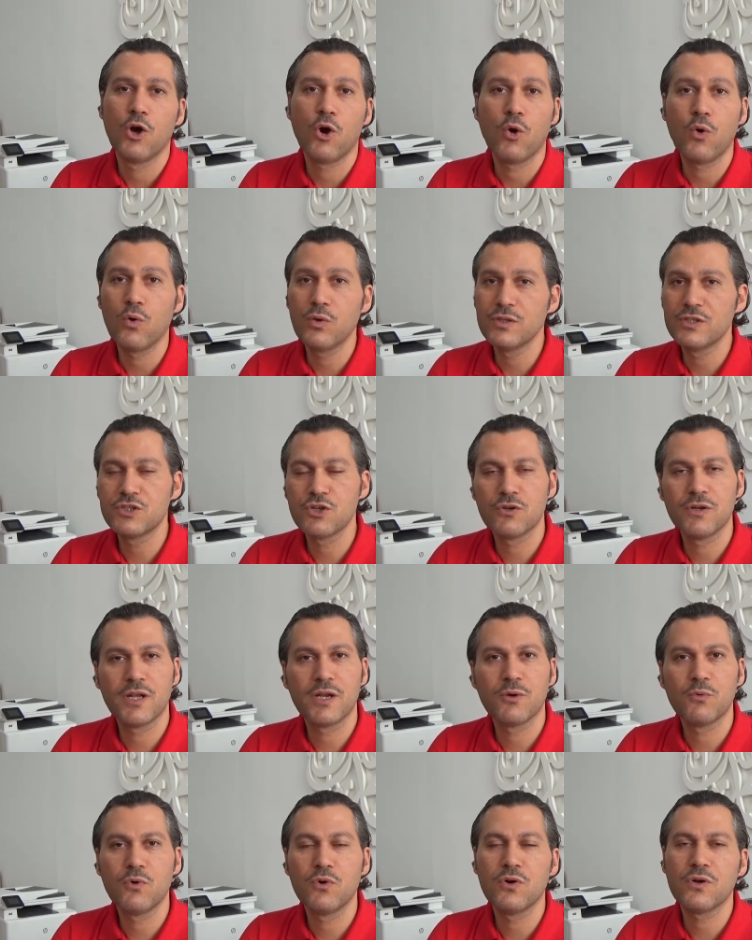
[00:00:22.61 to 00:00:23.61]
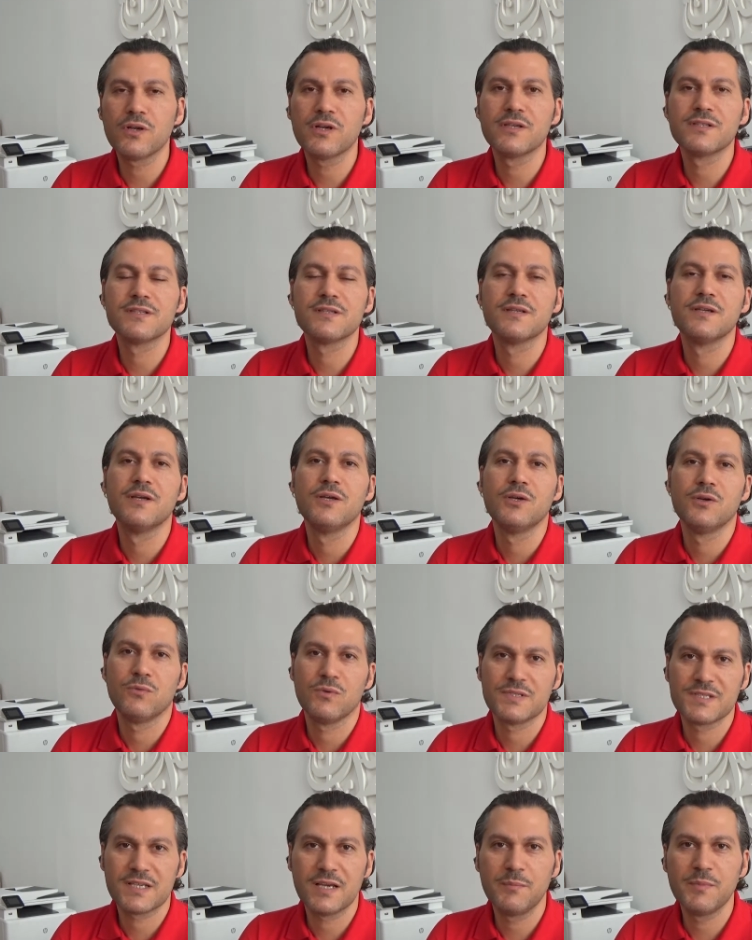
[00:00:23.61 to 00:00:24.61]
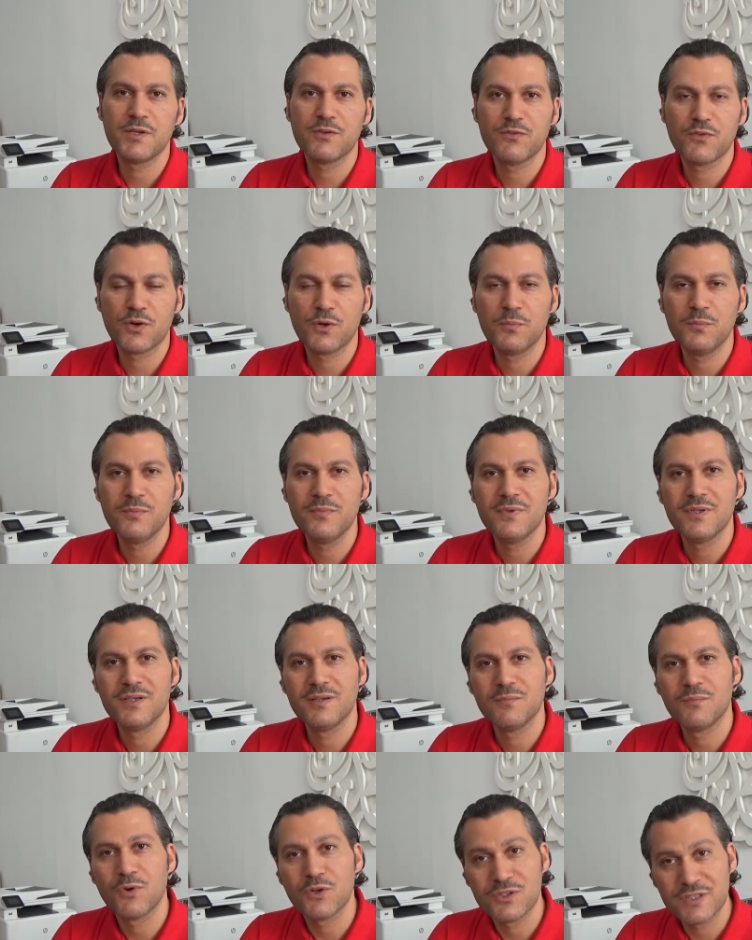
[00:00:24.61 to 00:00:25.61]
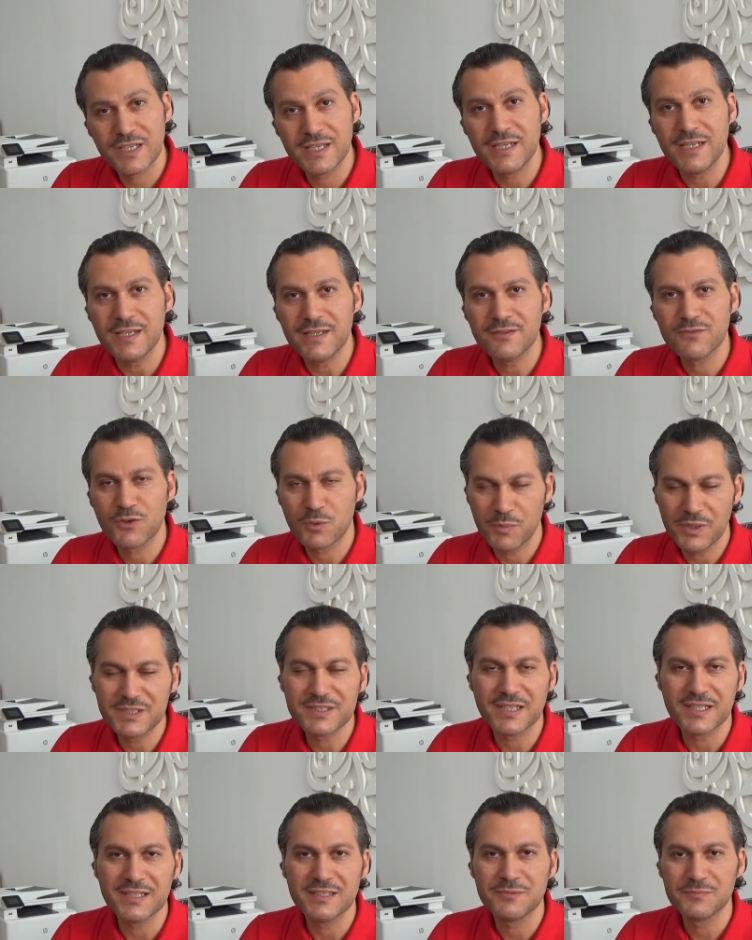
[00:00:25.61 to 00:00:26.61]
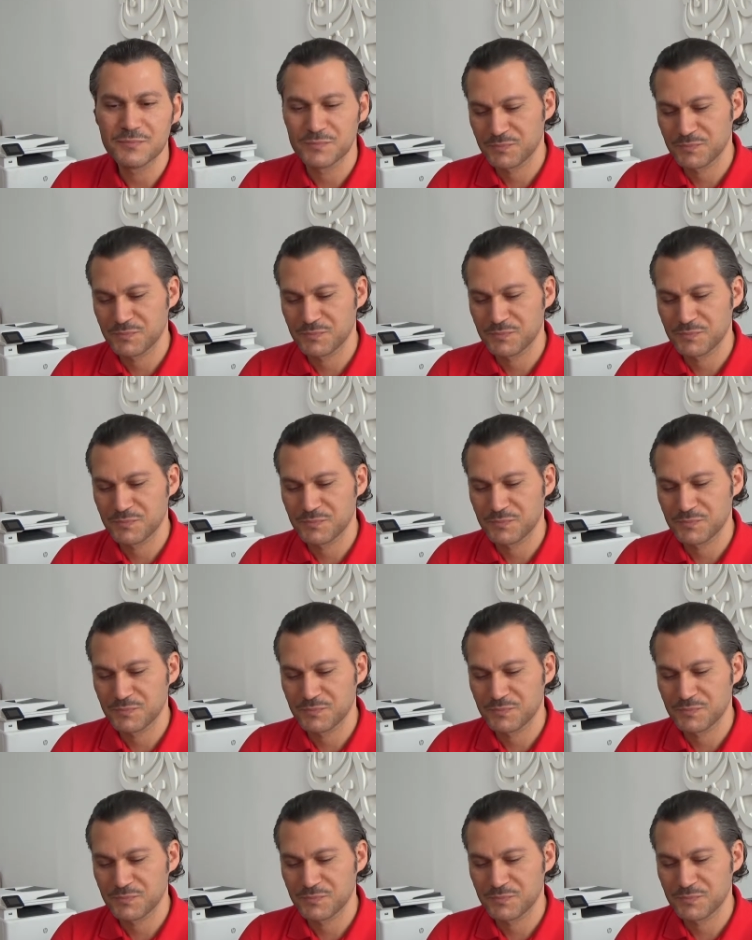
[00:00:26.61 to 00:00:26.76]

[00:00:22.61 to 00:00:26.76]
All the joinery works was coming from Molteni, from Italy.